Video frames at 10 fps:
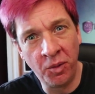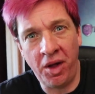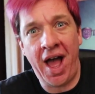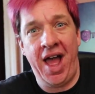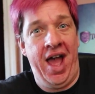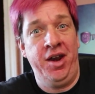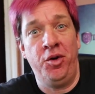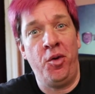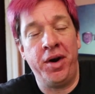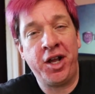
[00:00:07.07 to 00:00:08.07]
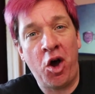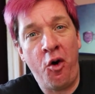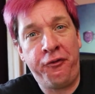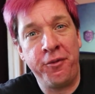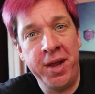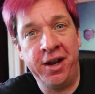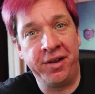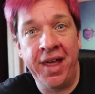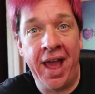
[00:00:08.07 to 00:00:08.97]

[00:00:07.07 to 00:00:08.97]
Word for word: Well, I don't know where to go from here